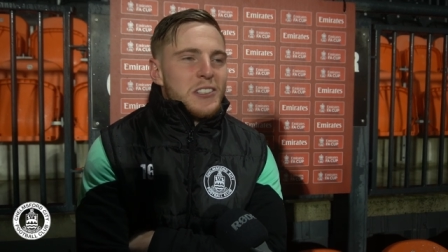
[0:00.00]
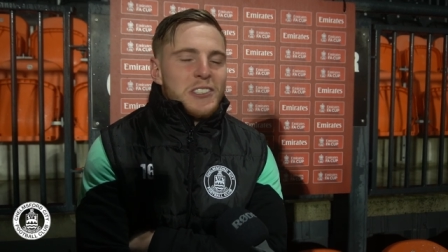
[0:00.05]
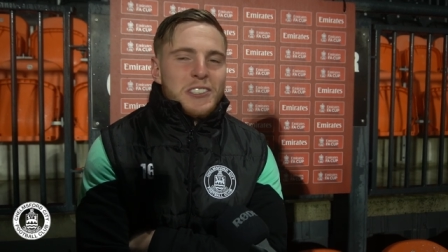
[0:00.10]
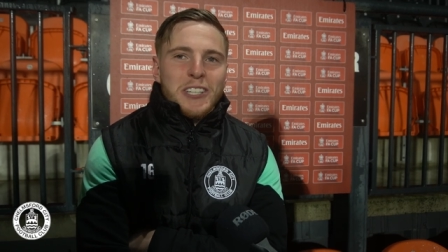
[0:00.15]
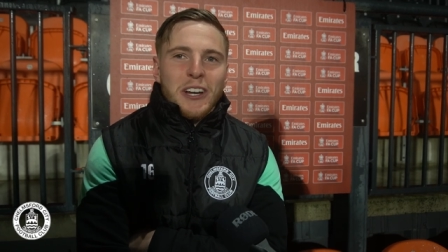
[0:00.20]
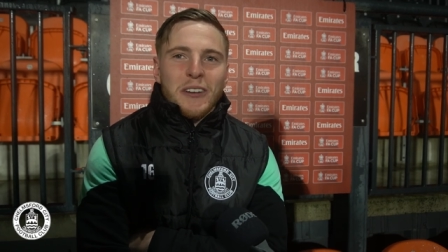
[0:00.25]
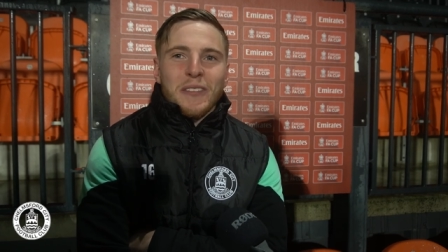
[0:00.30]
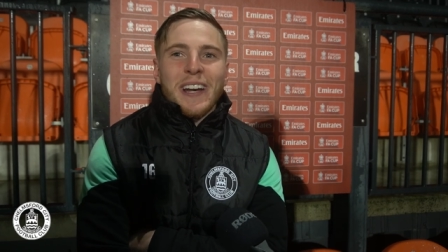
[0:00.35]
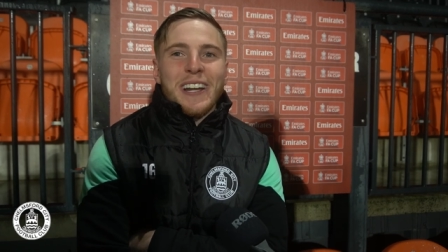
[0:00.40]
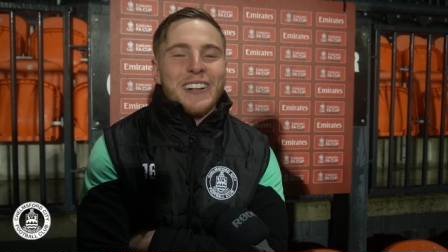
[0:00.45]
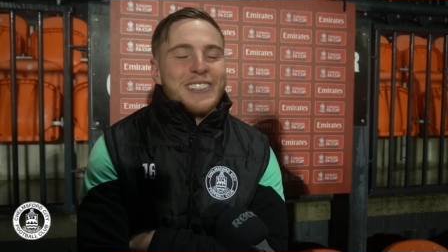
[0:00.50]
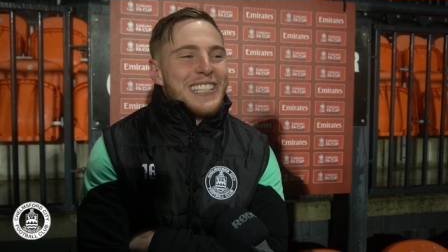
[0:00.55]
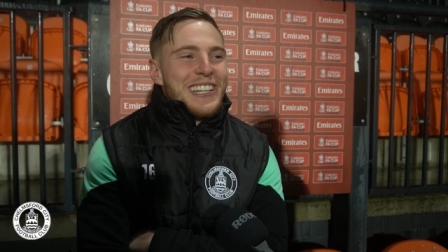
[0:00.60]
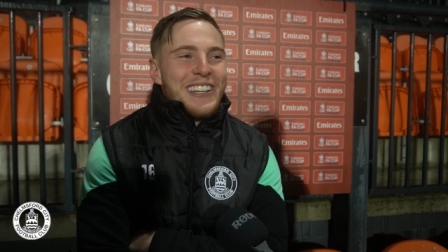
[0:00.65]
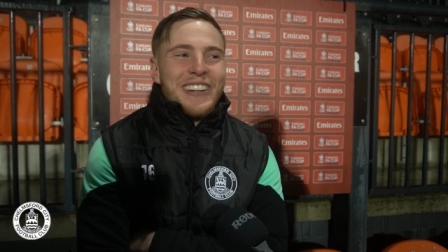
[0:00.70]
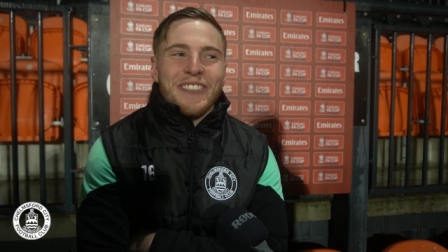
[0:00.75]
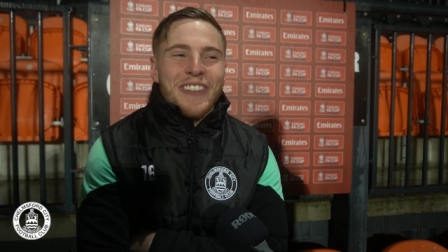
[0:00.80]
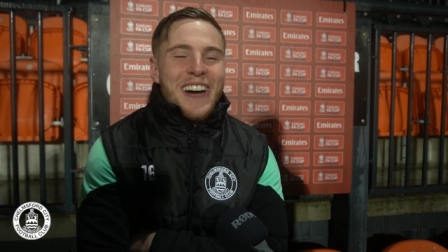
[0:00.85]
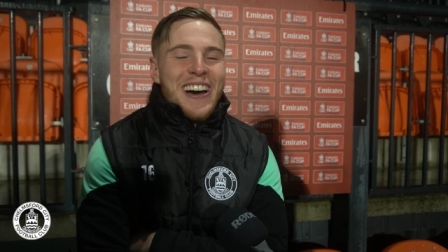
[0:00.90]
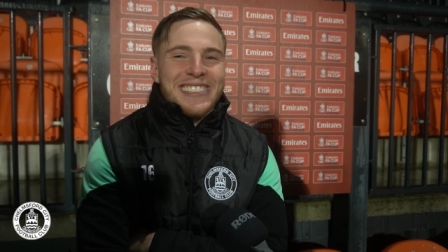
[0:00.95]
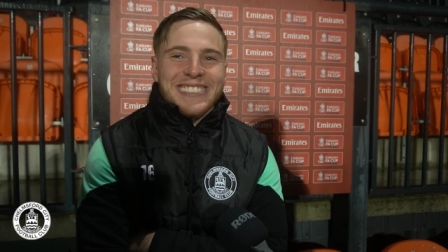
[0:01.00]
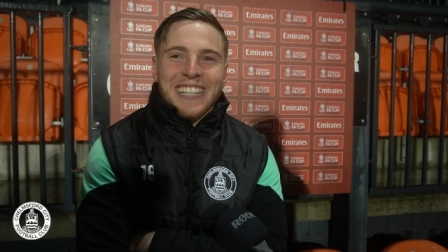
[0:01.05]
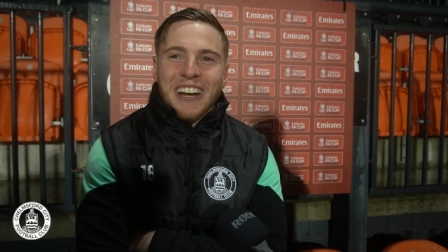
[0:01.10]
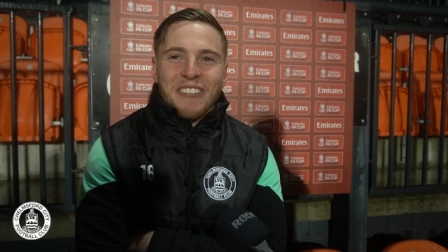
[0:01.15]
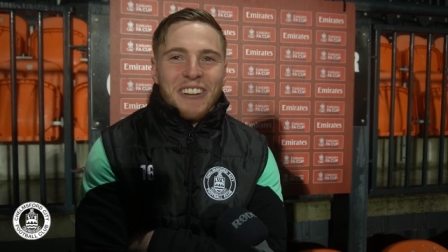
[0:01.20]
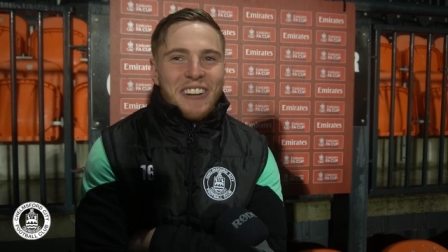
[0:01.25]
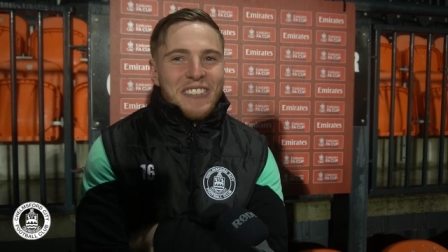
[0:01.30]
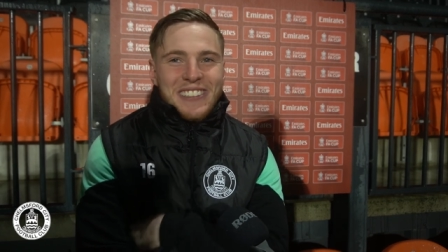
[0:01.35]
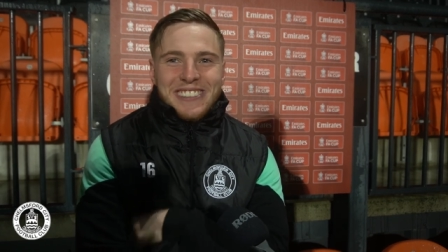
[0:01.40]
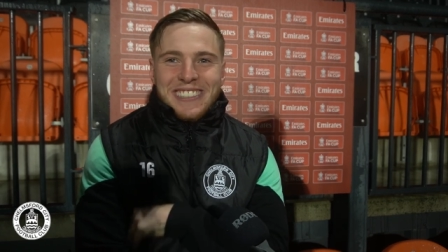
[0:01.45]
So when it was in the first
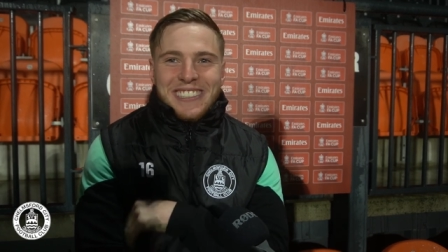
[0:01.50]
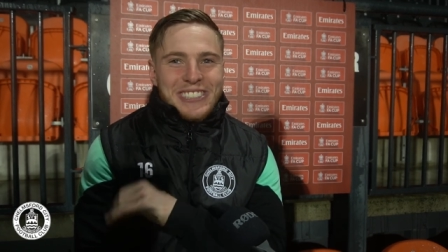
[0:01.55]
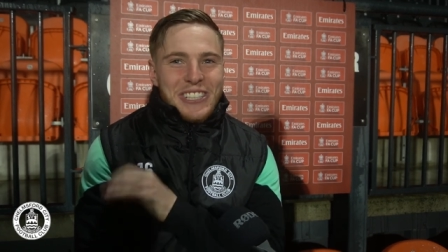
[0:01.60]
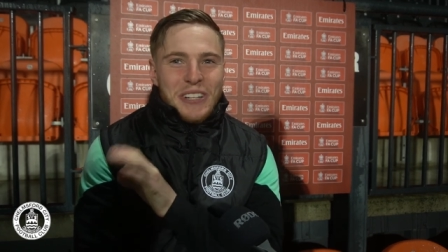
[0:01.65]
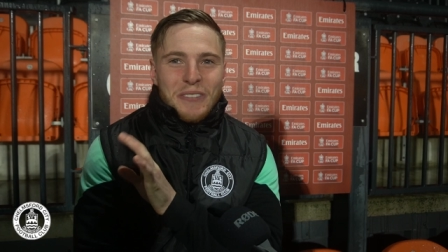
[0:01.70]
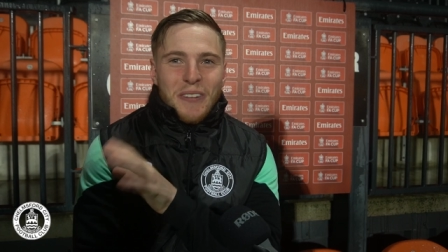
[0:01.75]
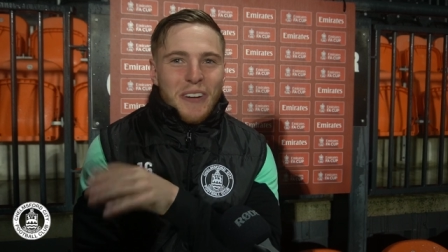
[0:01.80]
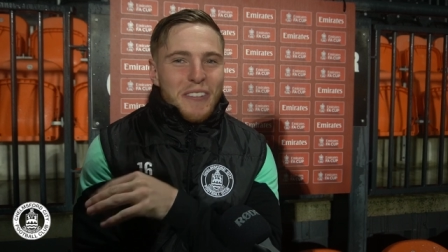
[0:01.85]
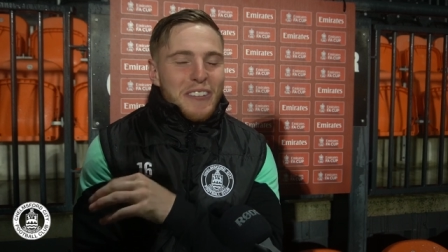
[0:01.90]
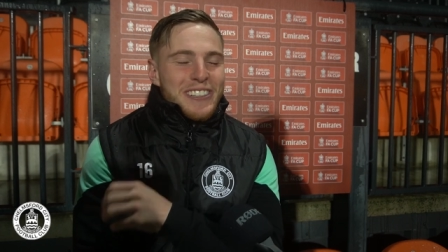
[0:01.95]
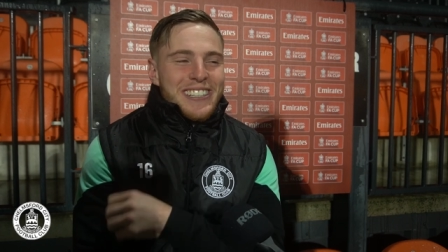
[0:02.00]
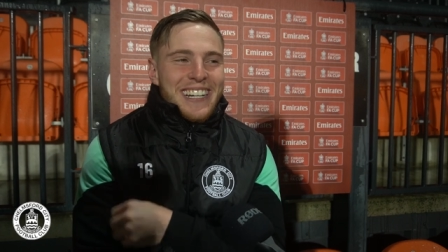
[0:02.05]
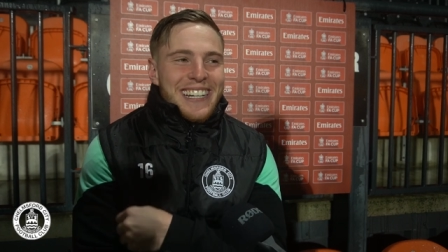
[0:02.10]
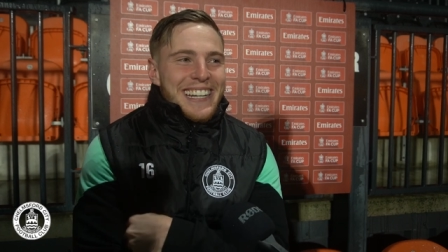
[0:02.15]
half, I wasn't too bothered.